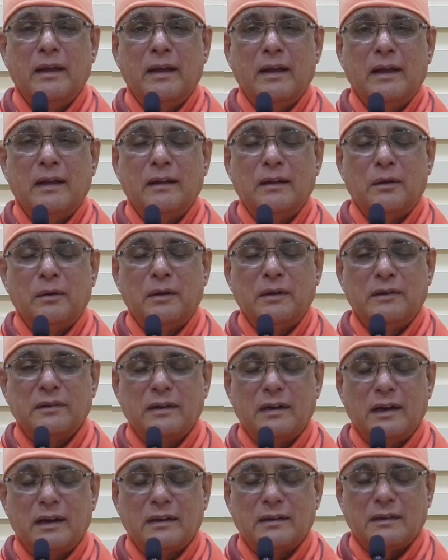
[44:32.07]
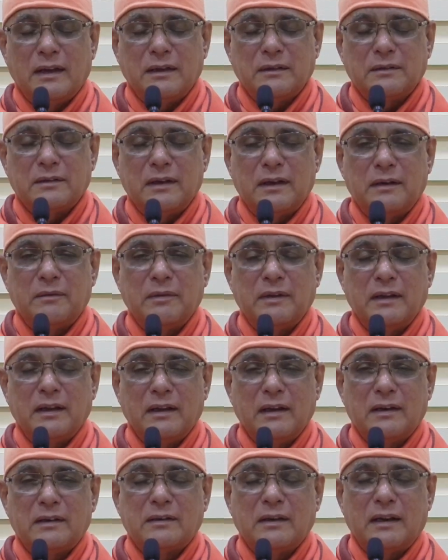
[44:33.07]
the original Sanskrit with
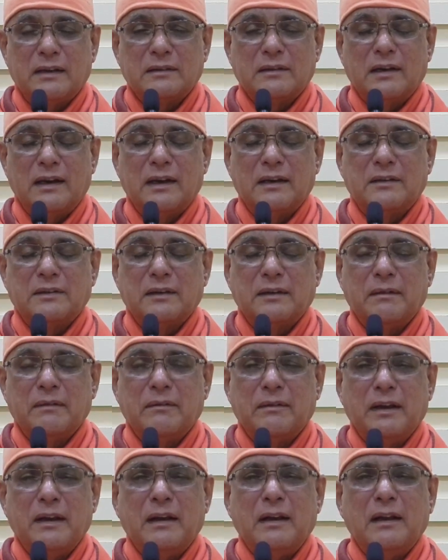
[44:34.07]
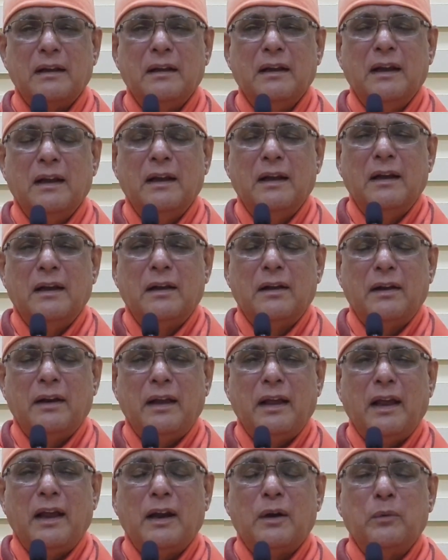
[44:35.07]
English translation. Very
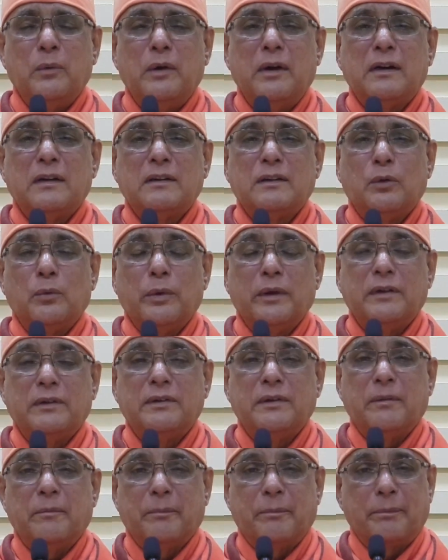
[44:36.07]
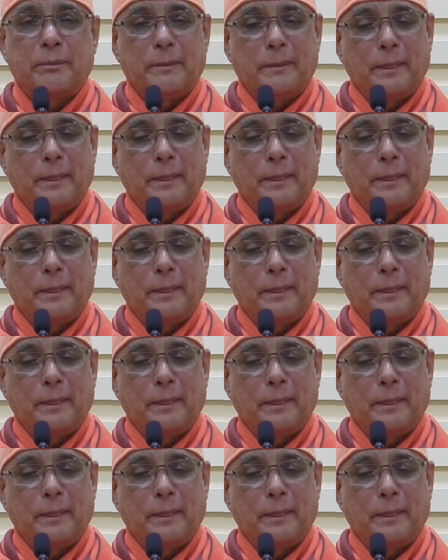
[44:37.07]
great words of wisdom.